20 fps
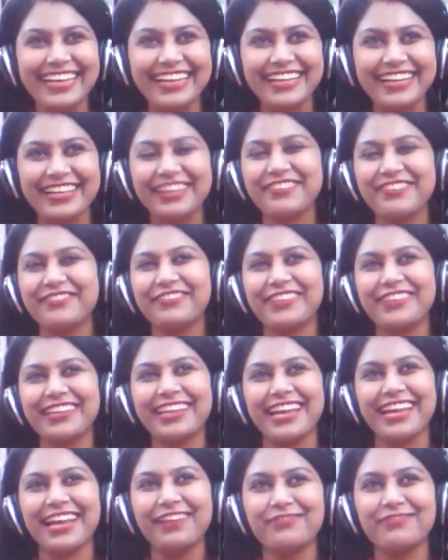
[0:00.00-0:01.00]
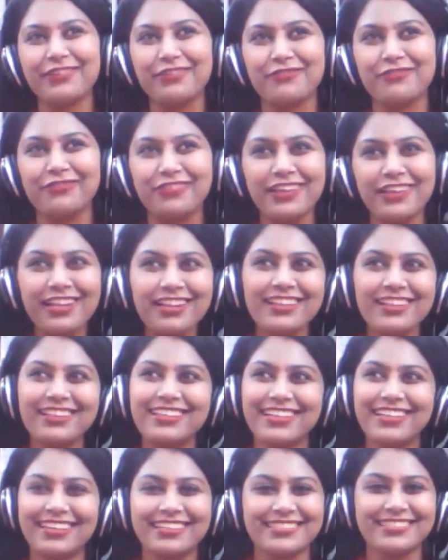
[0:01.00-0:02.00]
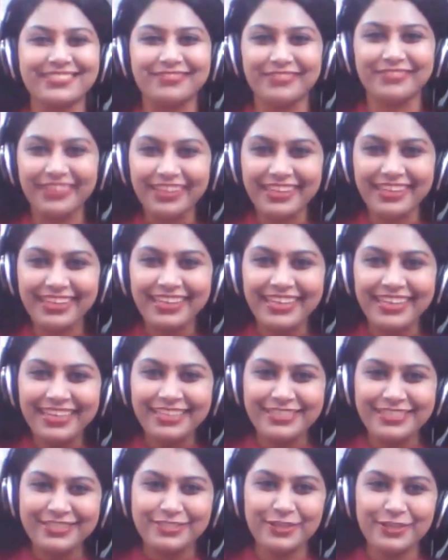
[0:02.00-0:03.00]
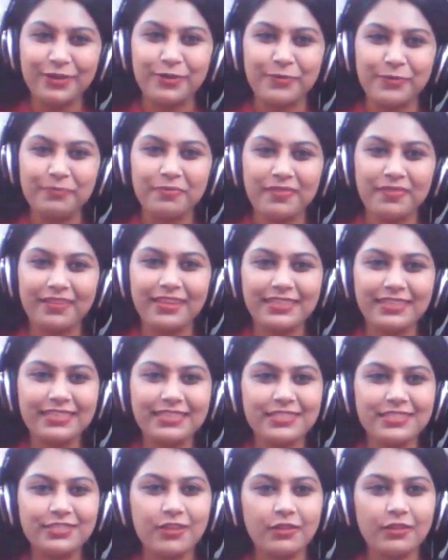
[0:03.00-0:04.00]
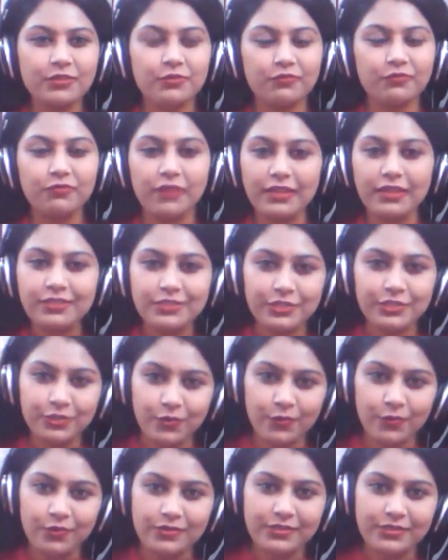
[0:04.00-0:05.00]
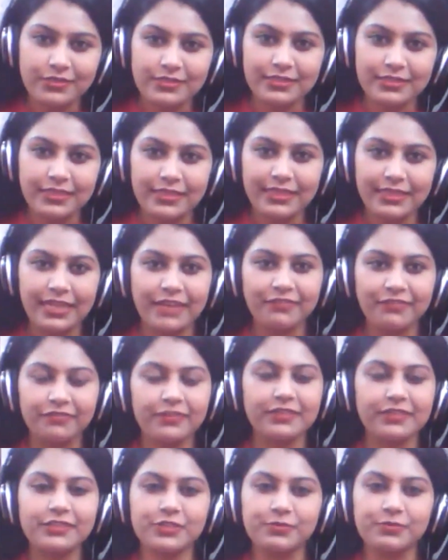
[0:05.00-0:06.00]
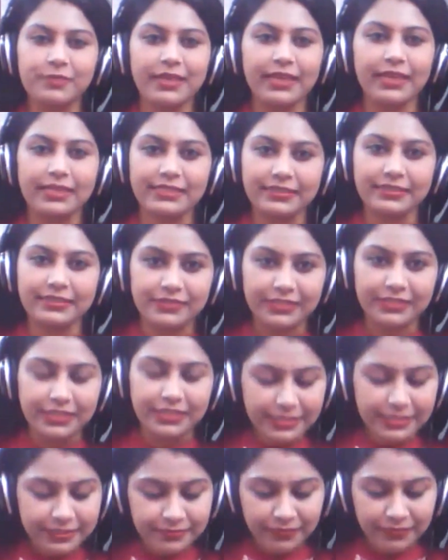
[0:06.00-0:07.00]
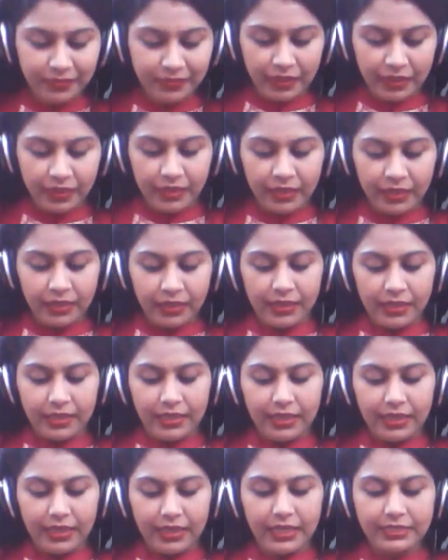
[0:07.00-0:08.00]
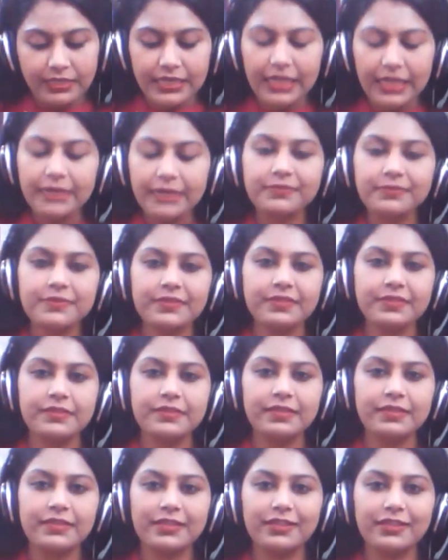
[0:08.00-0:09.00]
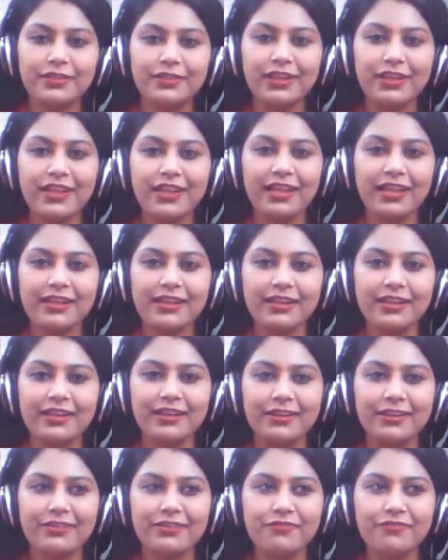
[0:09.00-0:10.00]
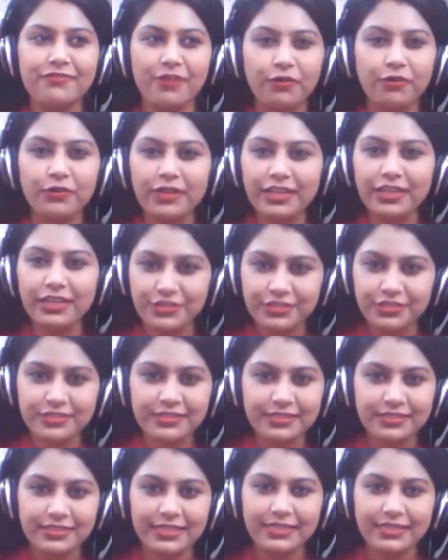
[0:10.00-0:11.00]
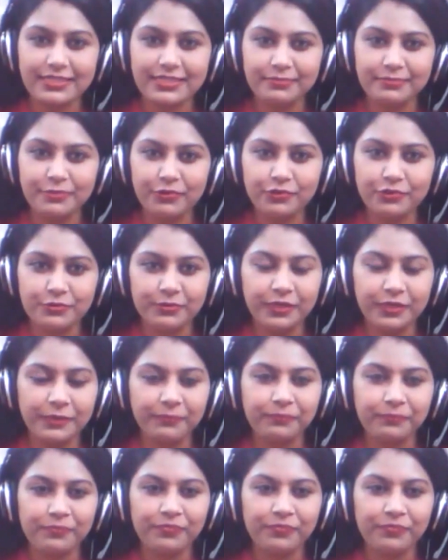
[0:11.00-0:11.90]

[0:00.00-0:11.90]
If we have a will, there is a way. So it is not one source that funds my activities. At times, there are foundations that support me.